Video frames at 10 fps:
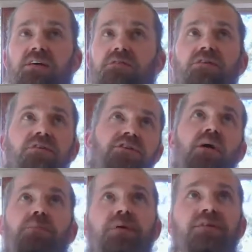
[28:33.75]
You can
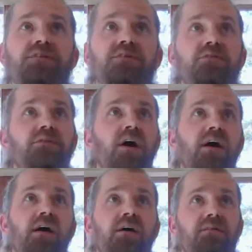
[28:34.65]
jump into
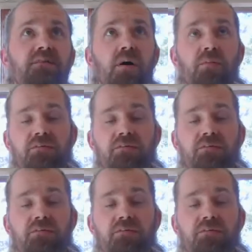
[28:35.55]
number